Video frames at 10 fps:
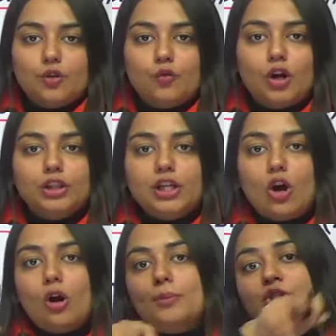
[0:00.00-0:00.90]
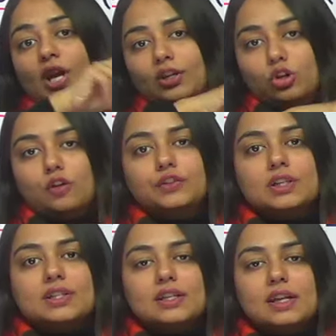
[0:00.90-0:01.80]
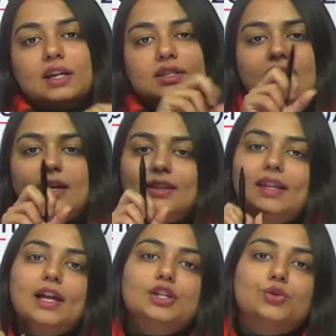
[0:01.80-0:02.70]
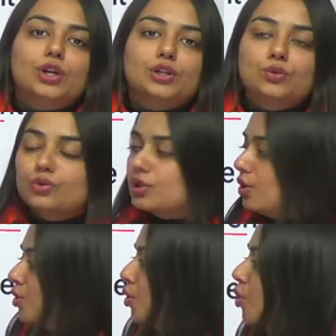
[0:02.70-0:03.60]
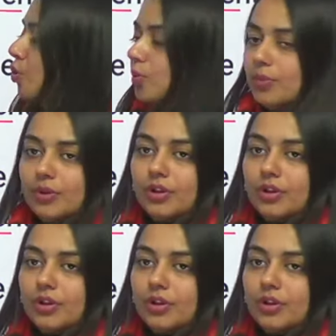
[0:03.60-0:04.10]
for the object of the sentence, then you can use whom.